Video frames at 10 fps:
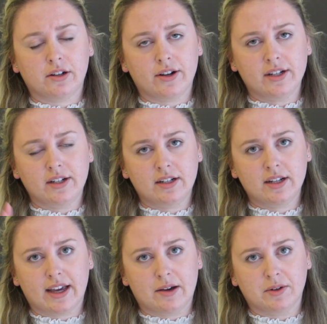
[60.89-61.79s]
going to need
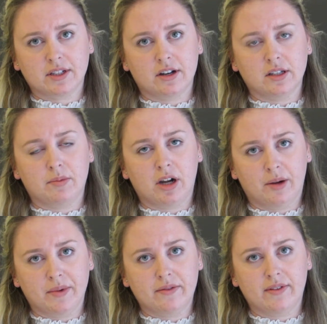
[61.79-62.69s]
to get what's called a
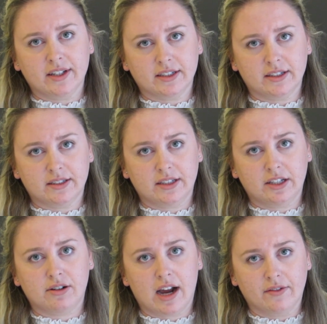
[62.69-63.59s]
permanent residency
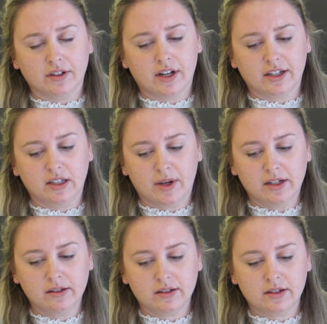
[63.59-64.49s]
travel
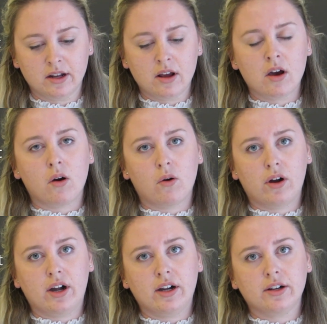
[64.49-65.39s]
document,
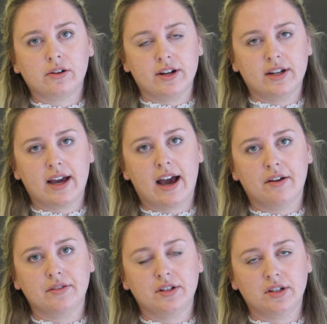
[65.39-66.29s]
or you're going to
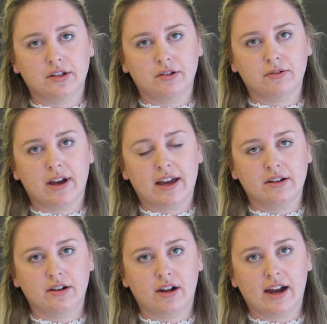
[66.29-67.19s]
have to
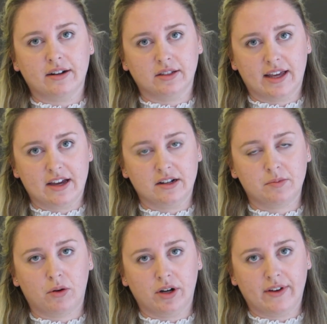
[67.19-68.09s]
enter at a land
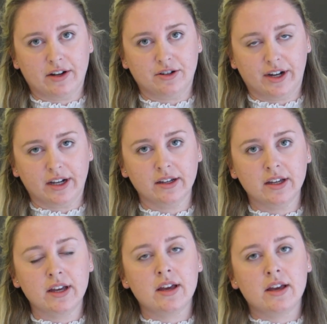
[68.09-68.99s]
port of entry.
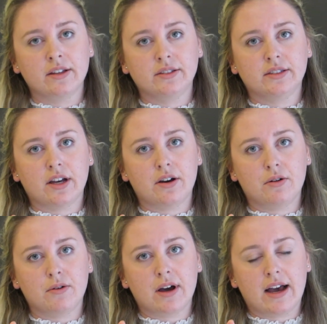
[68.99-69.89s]

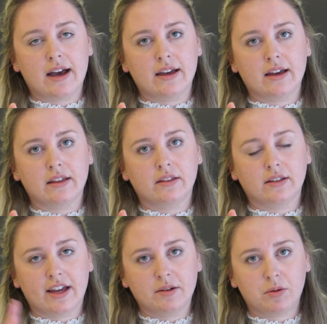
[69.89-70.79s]
So the
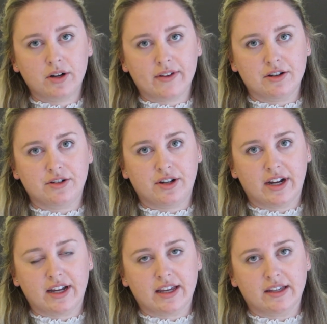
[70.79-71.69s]
land port of
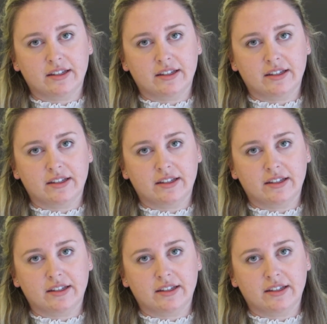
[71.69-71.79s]
entry